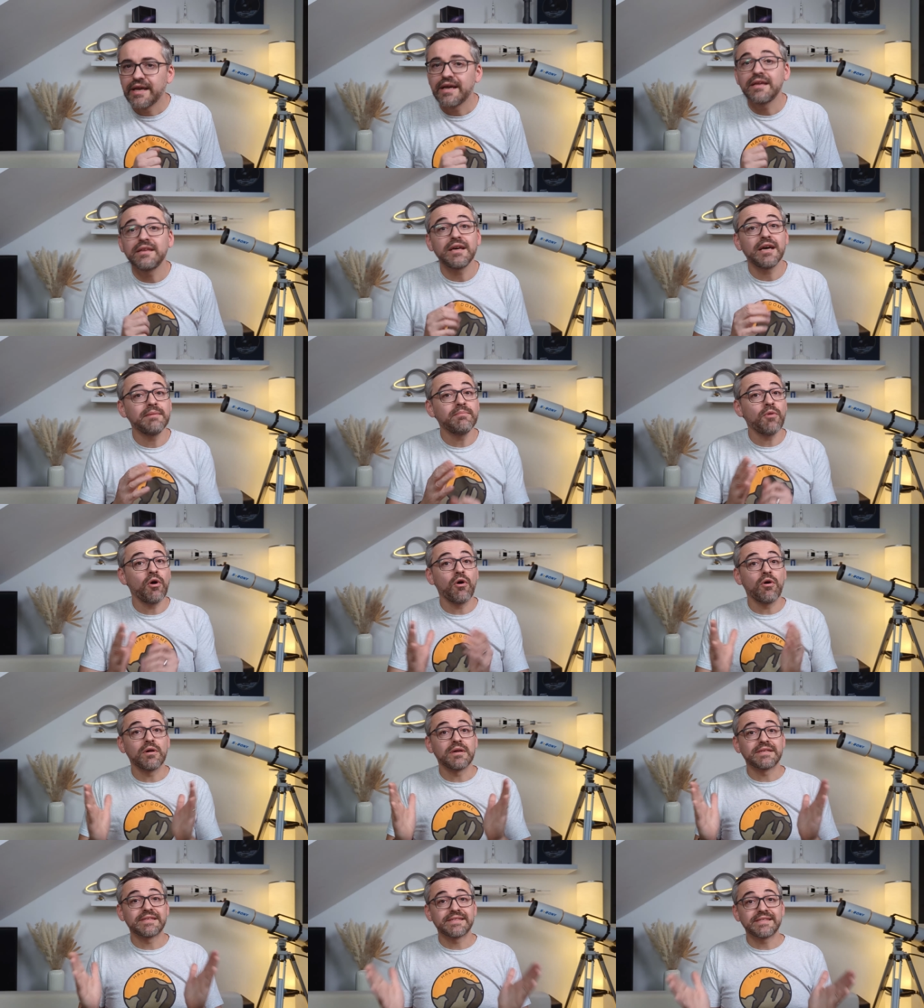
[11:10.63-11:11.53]
and I'm
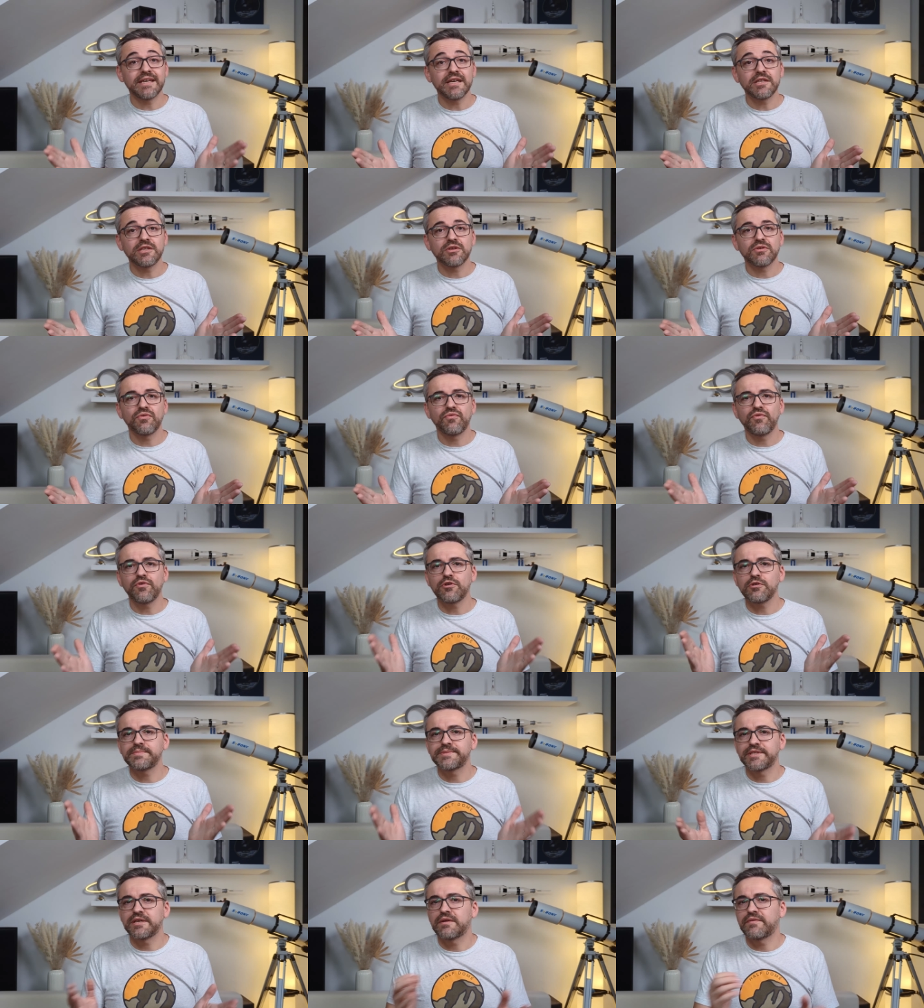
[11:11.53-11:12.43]
all set for
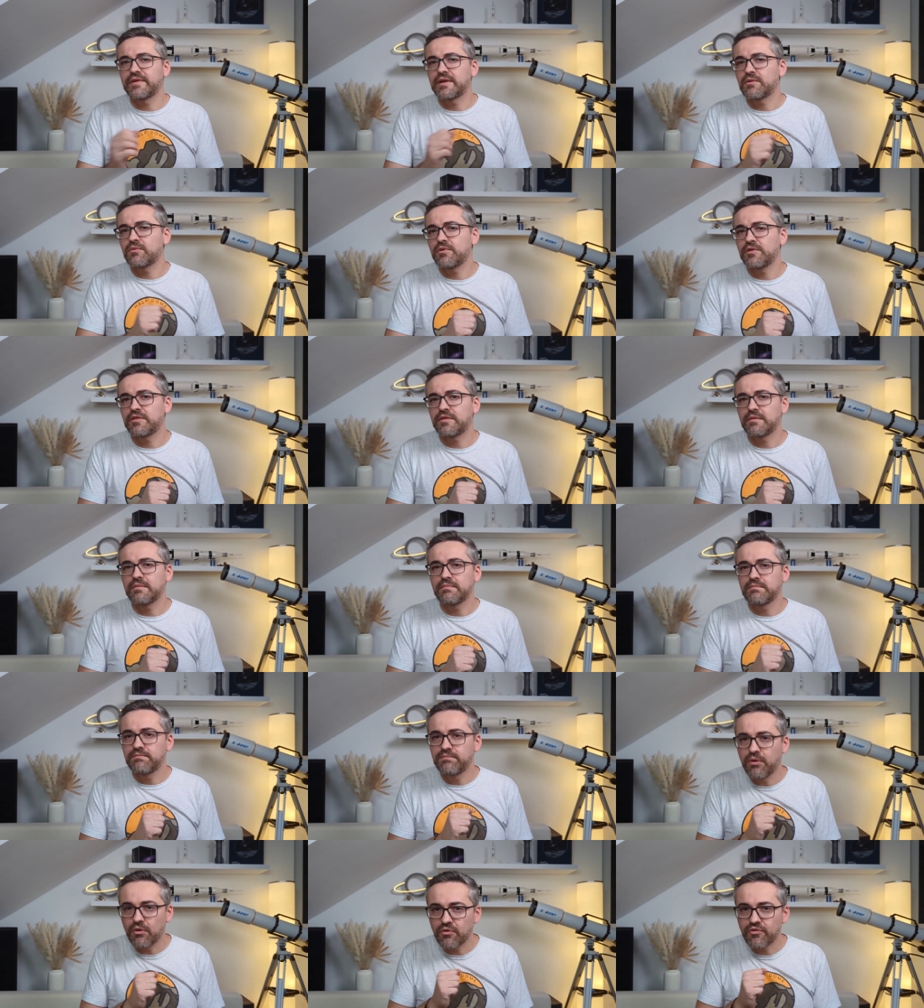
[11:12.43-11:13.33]
observing with
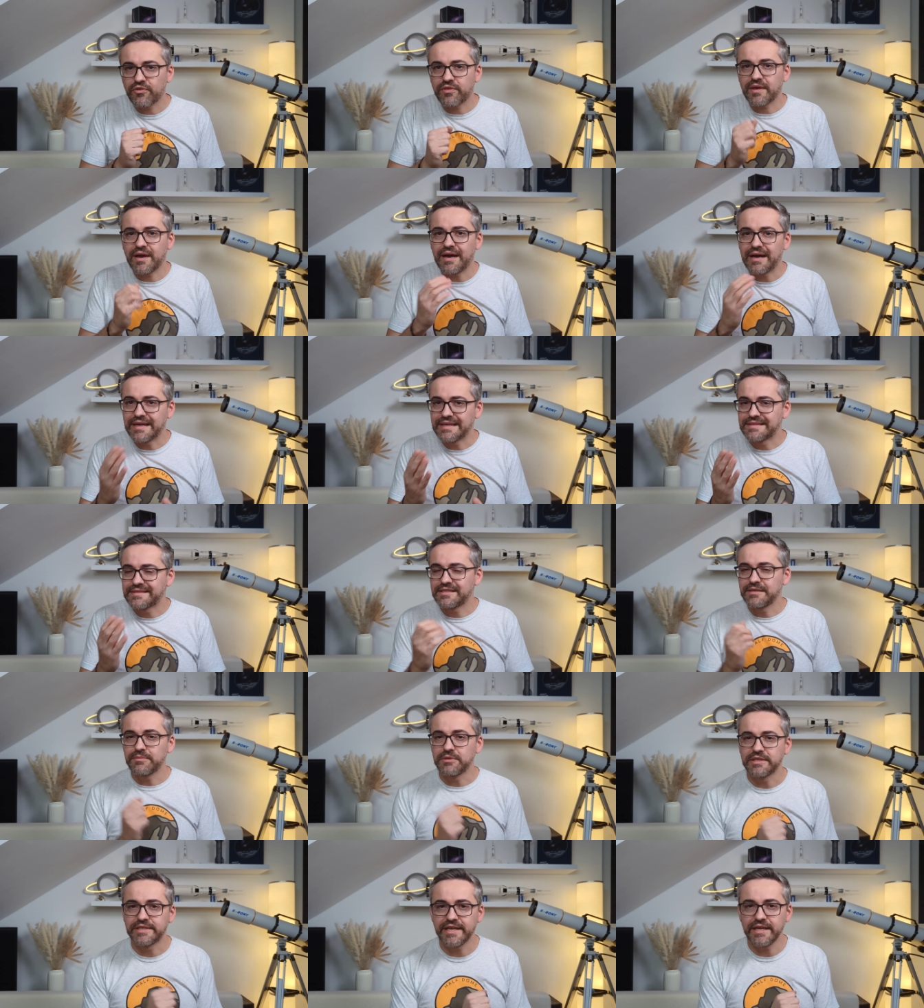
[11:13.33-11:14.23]
both eyes
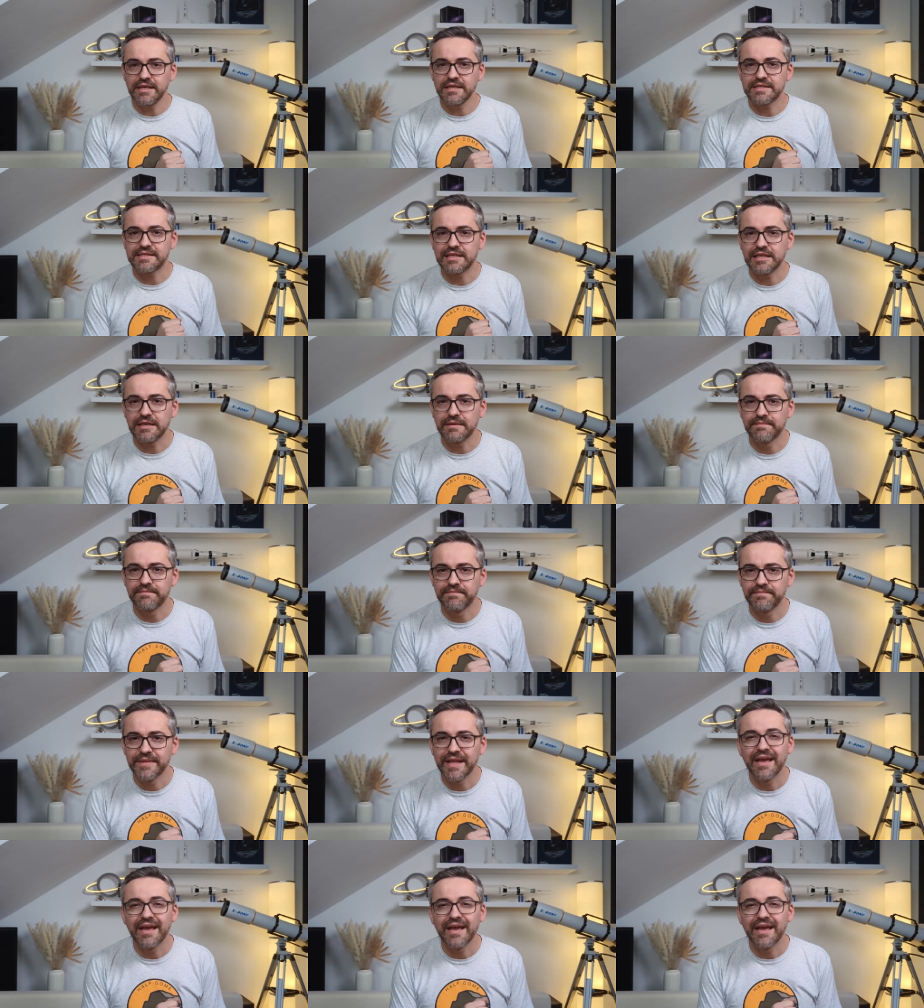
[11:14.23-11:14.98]
simultaneously.